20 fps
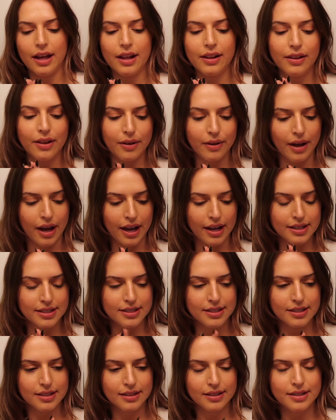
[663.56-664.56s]
Hello
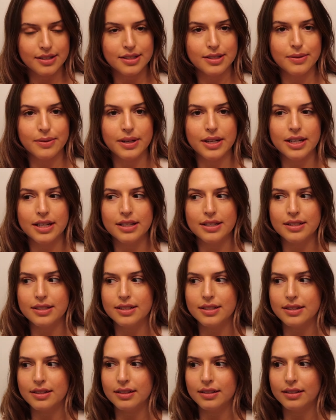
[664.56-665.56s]
guys. So it
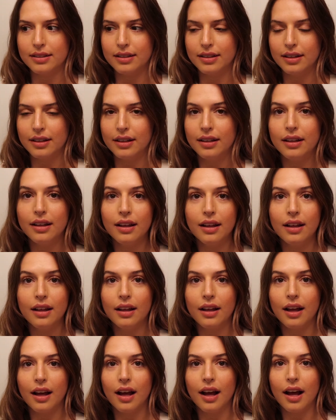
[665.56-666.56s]
is
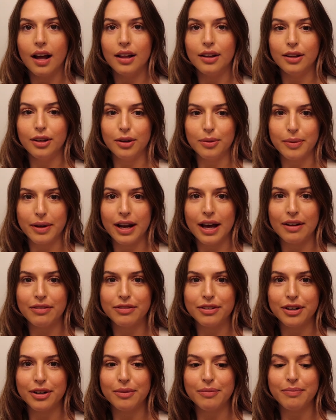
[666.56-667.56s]
a little bit
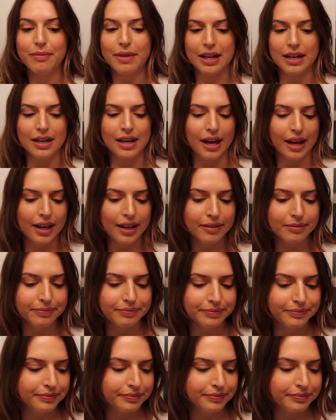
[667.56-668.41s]
after midnight